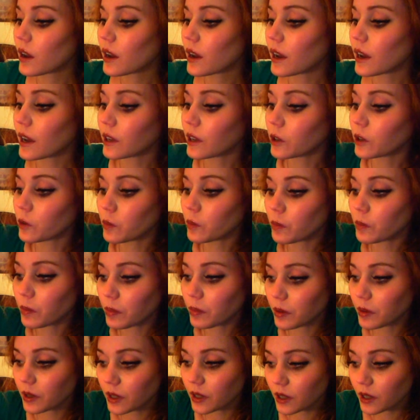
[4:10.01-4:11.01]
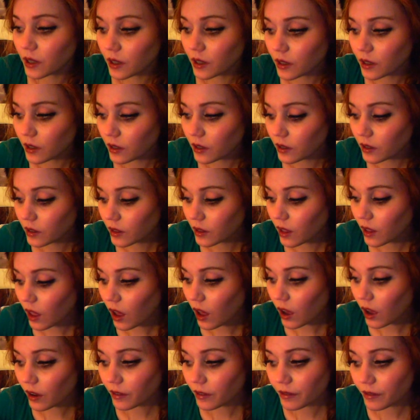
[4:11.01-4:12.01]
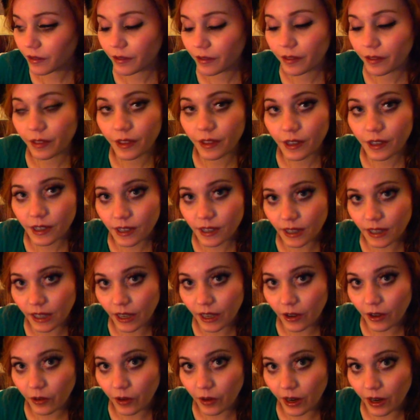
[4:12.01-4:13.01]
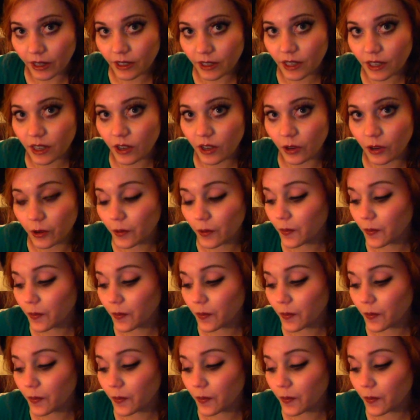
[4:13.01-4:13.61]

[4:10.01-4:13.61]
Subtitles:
and you peel off this layer right here,